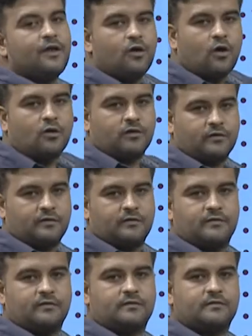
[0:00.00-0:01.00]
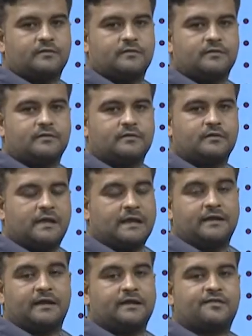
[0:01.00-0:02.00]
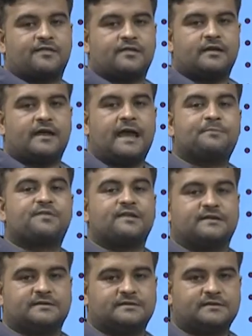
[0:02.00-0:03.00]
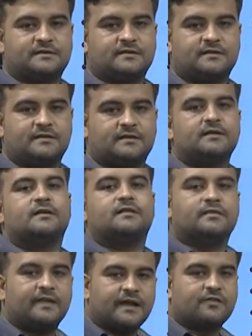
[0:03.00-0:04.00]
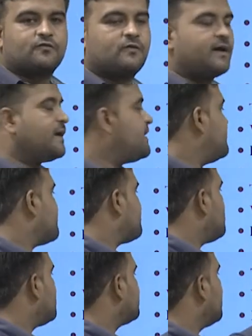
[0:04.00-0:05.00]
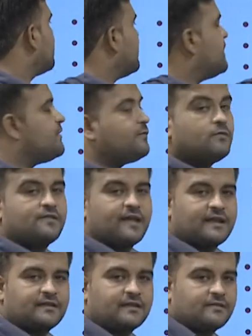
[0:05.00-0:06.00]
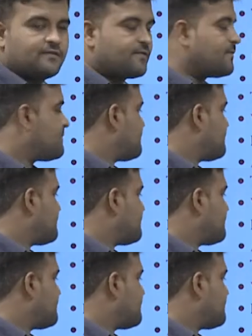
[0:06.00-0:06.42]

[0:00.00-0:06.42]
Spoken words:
on, and it's absent. That's why it's not again a full sentence.